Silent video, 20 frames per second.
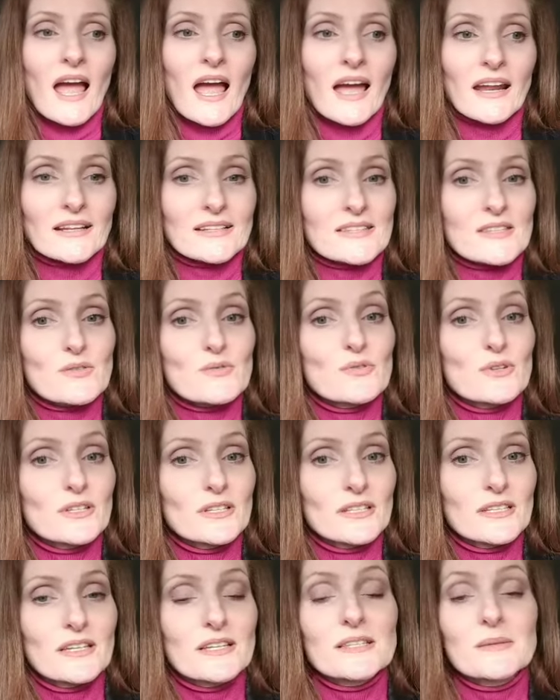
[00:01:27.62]
and it's
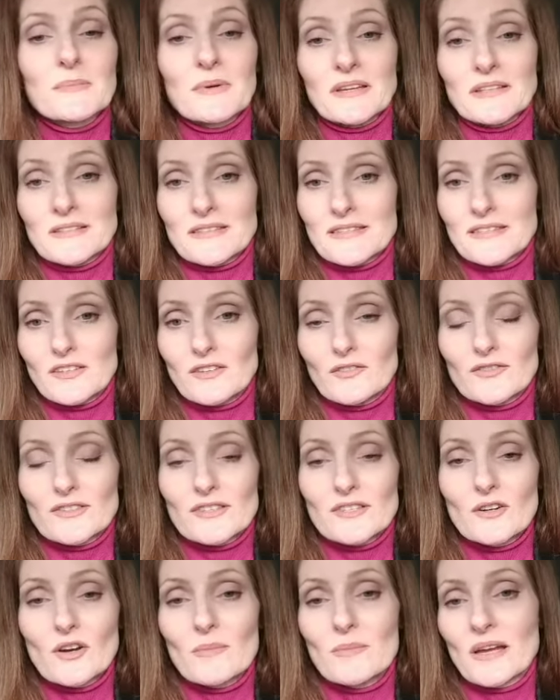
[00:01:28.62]
really expensive.
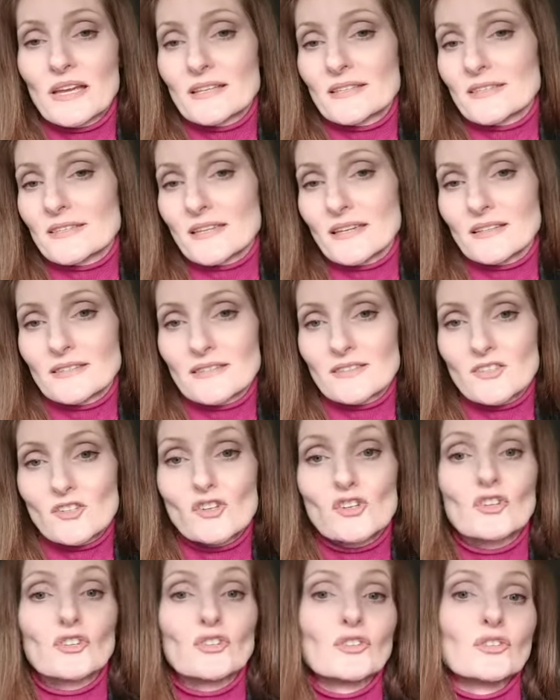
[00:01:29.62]
So it makes sense
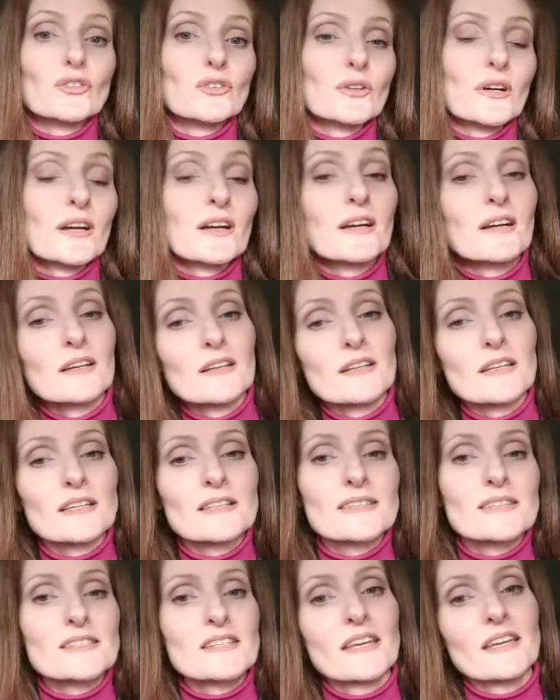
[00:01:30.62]
to
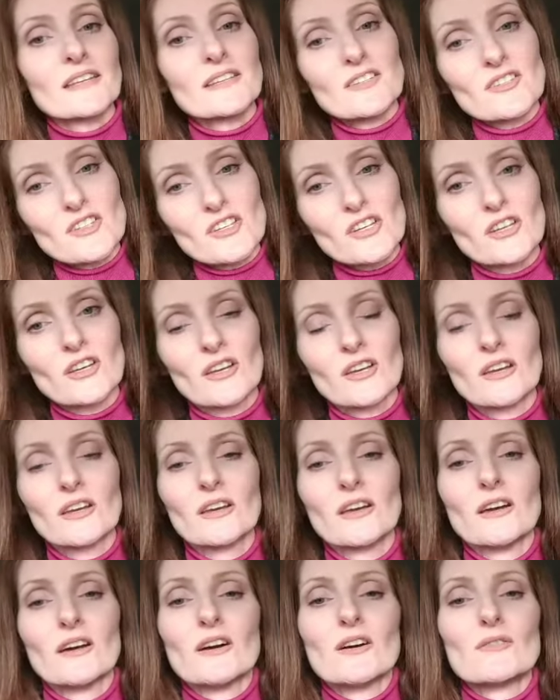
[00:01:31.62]
extend
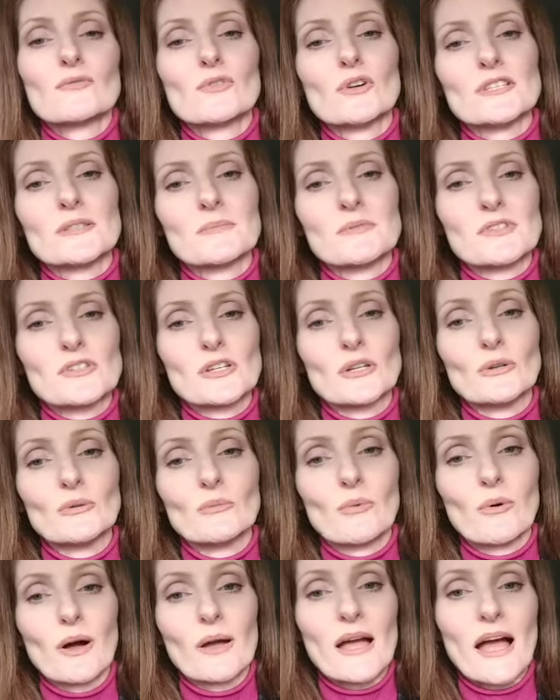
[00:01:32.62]
rose
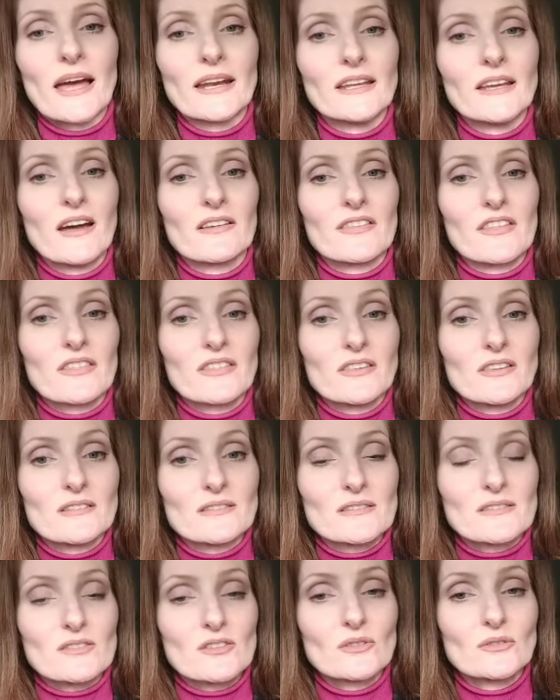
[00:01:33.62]
material by adding other
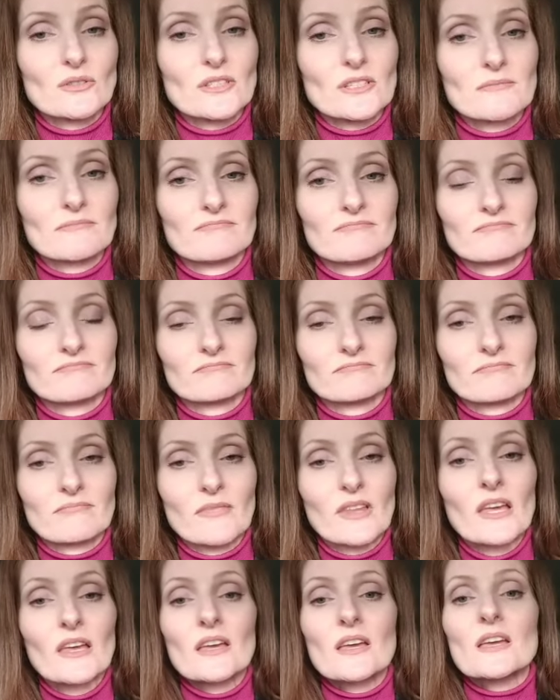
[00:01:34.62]
things to it.
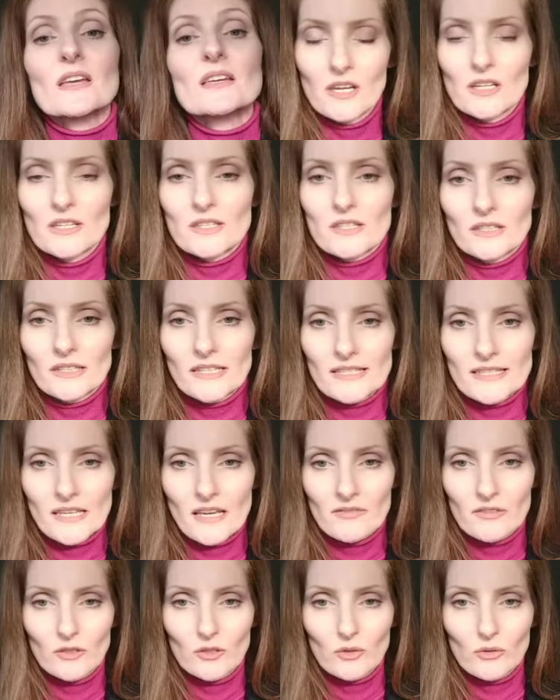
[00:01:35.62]
So let's
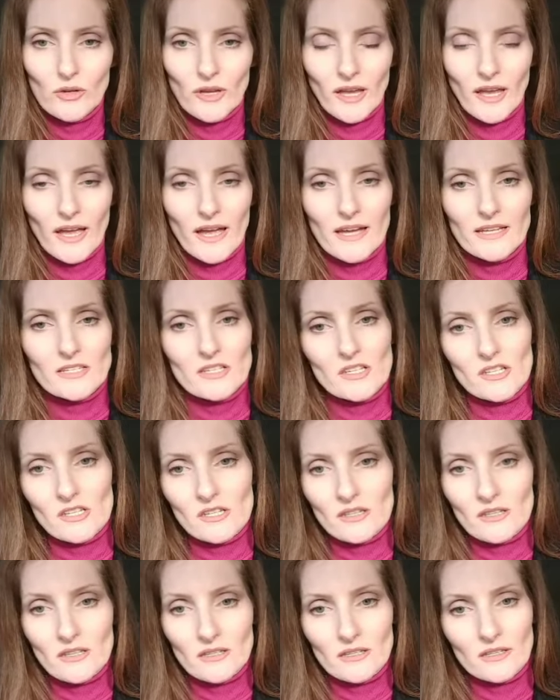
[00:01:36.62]
have a look
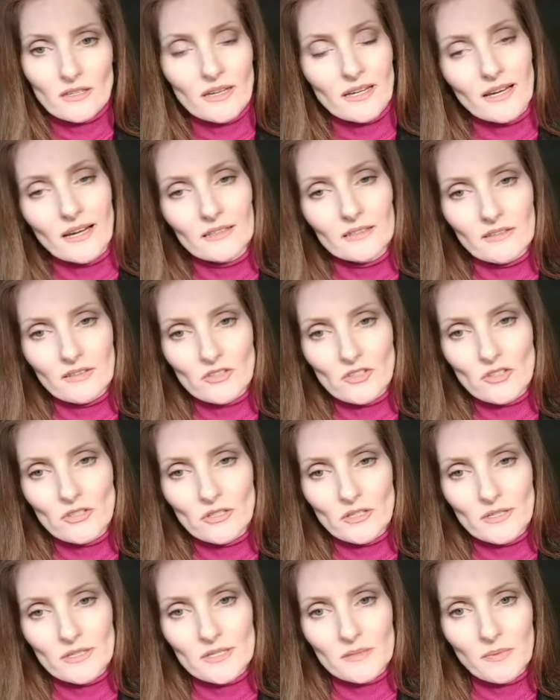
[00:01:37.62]
at the colour that
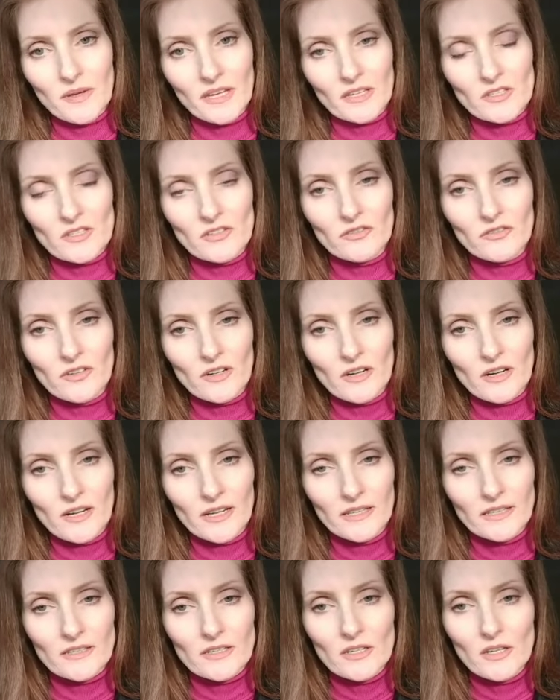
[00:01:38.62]
you'd expect to
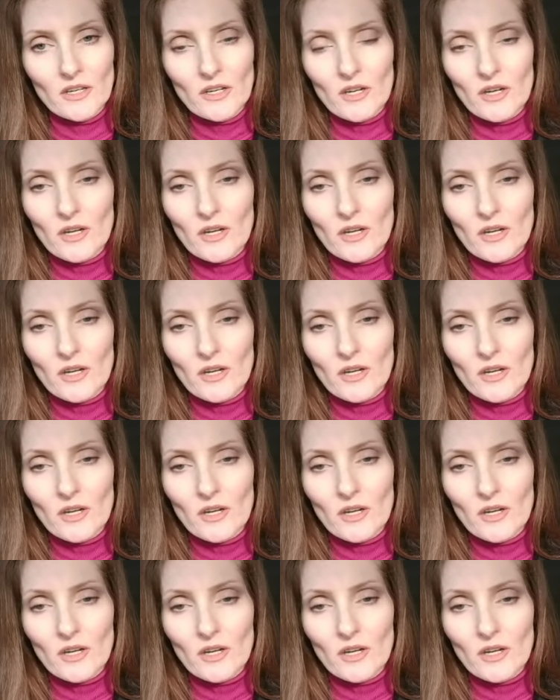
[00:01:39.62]
find